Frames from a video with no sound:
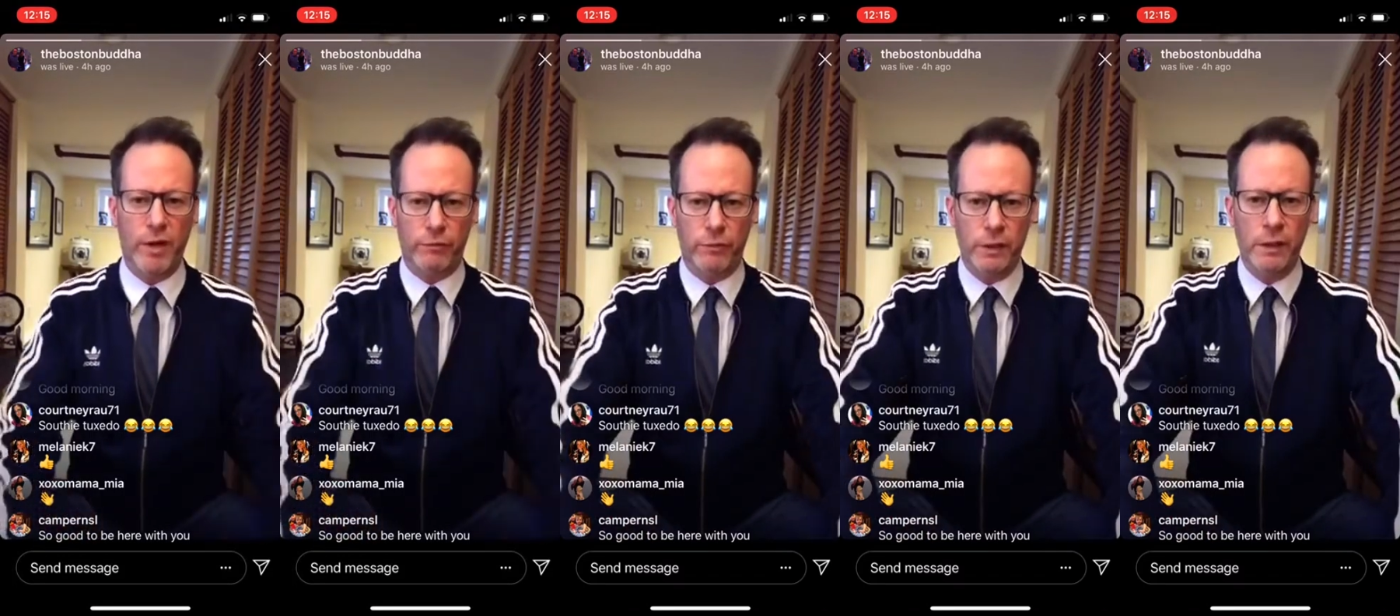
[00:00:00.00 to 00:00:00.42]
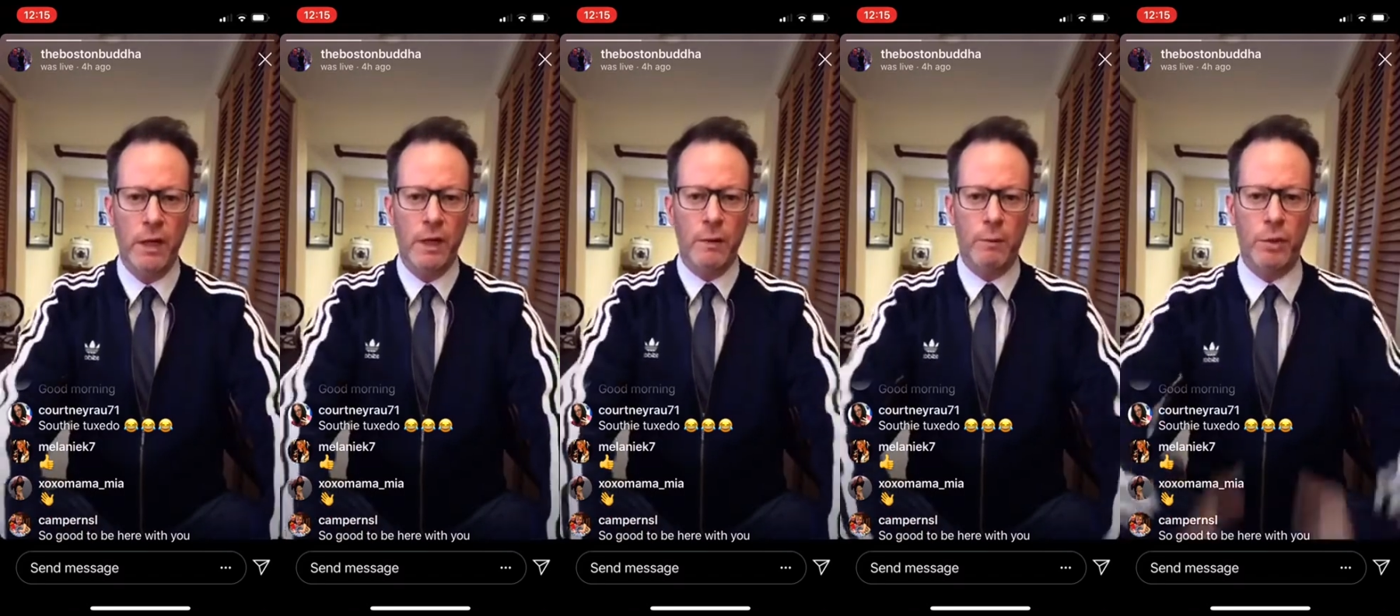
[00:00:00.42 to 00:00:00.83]
Really
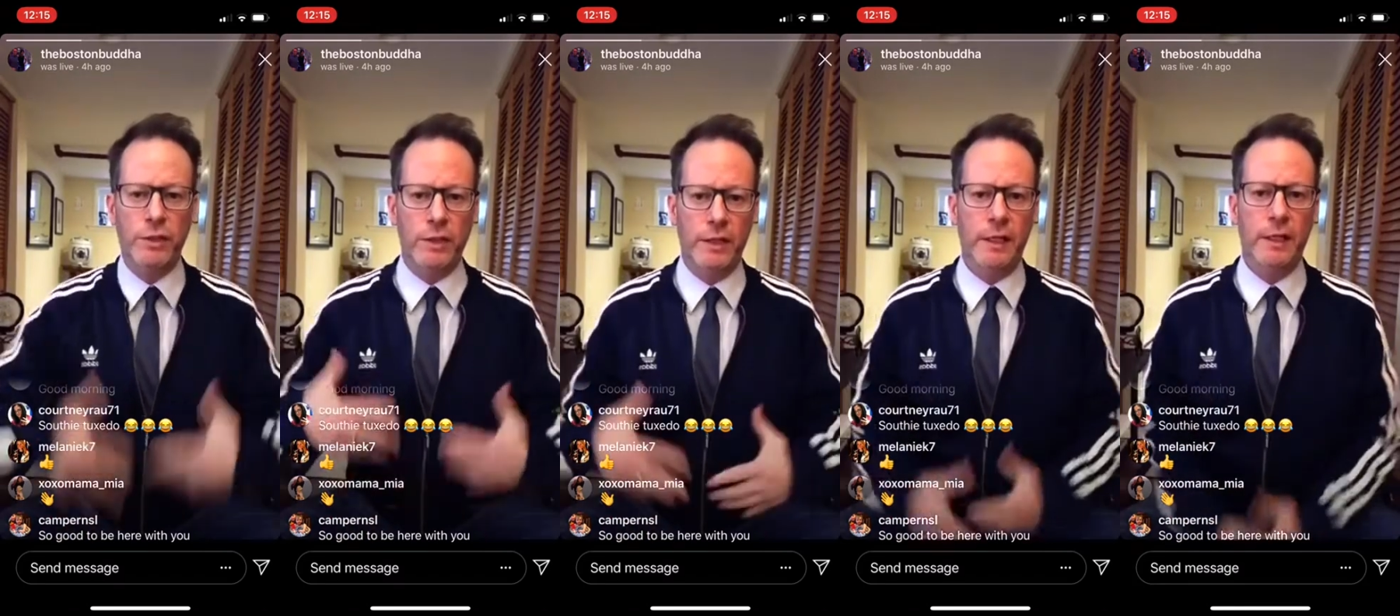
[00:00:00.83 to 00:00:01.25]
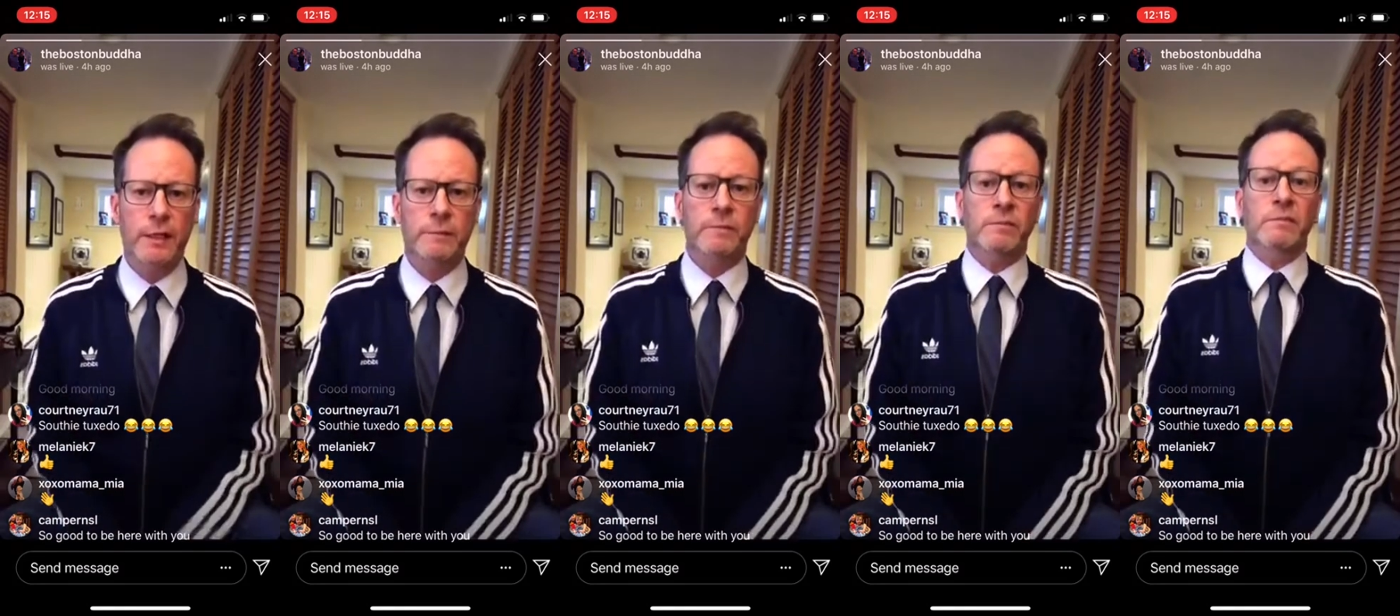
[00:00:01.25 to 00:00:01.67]
push it in,
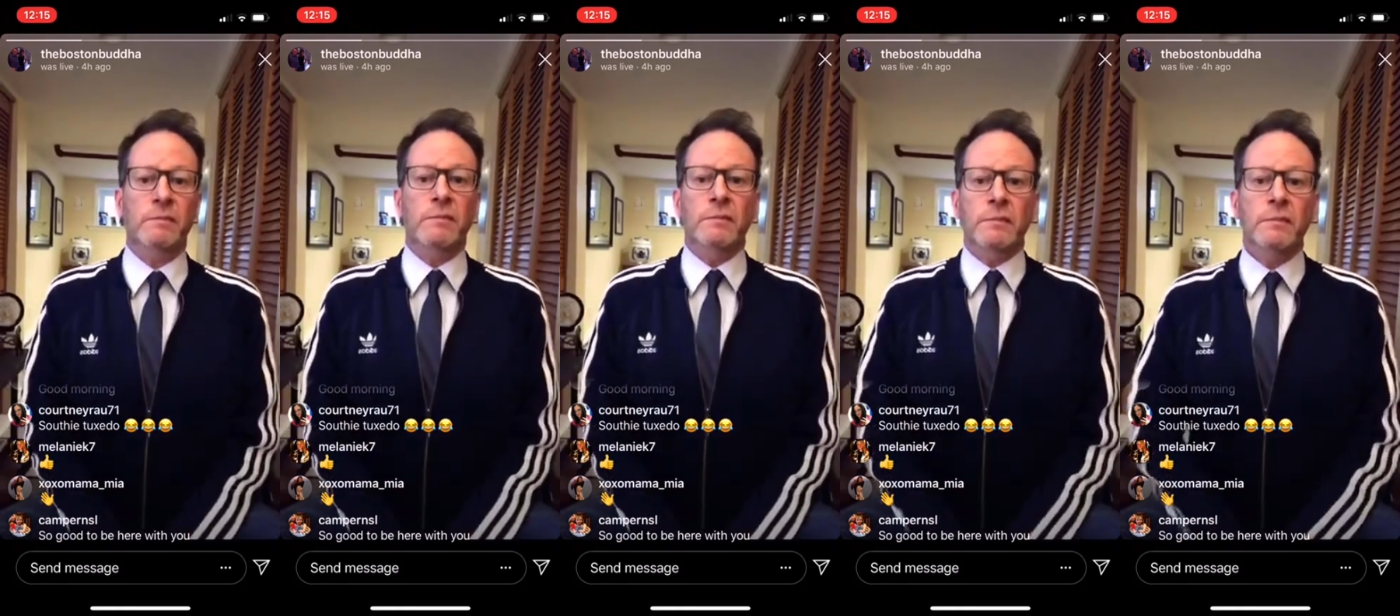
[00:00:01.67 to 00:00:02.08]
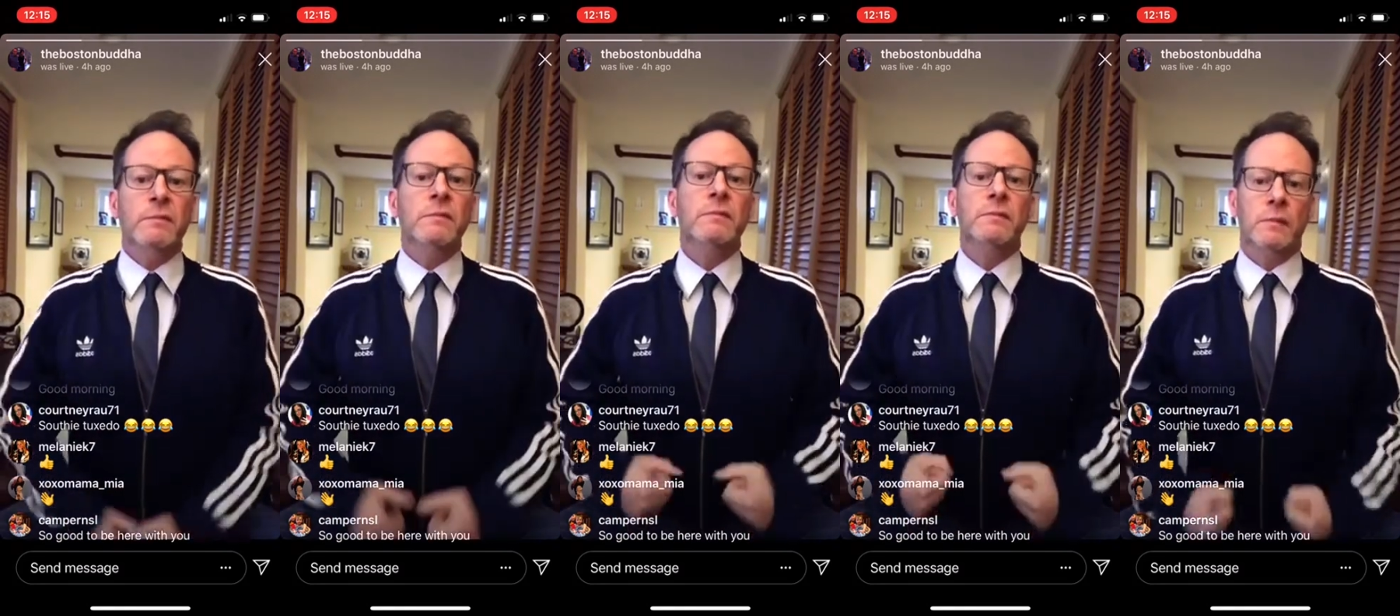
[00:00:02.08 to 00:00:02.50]

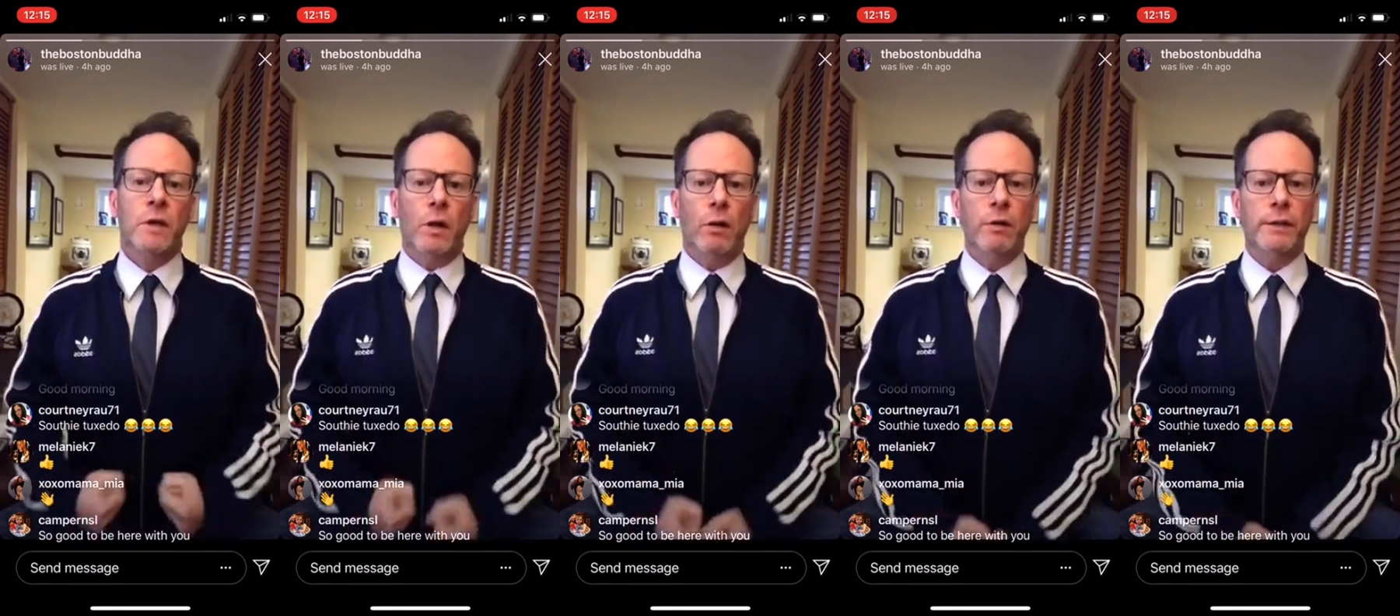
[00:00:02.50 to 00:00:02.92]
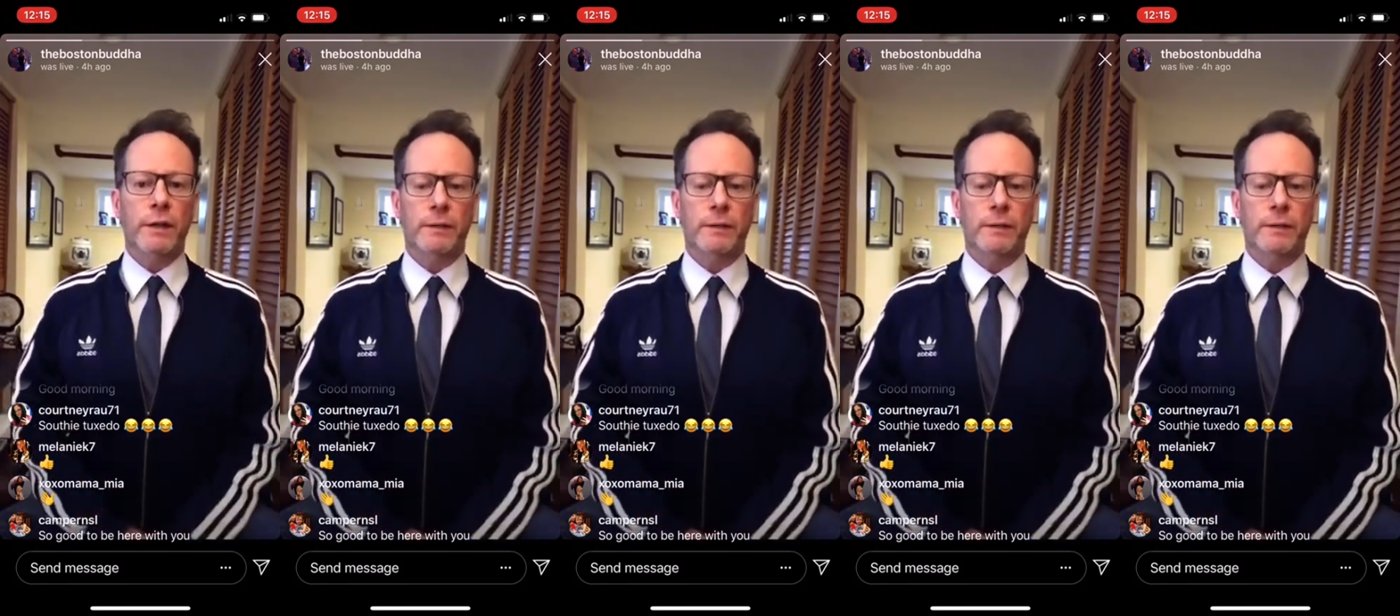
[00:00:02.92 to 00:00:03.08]
hold it.